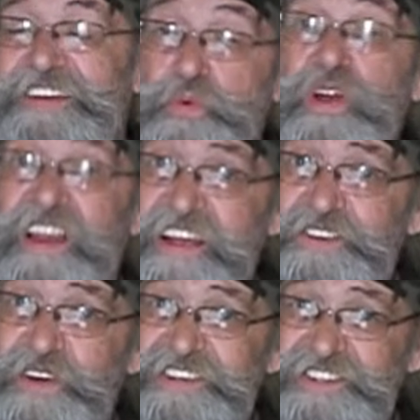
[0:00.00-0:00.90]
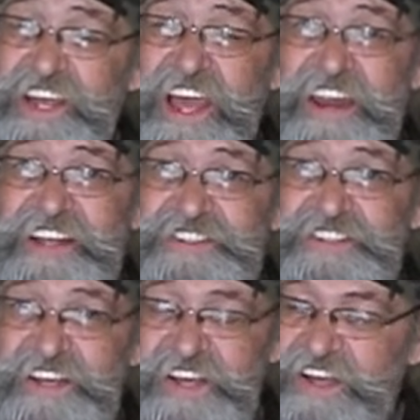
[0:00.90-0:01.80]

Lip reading: real interesting, and it's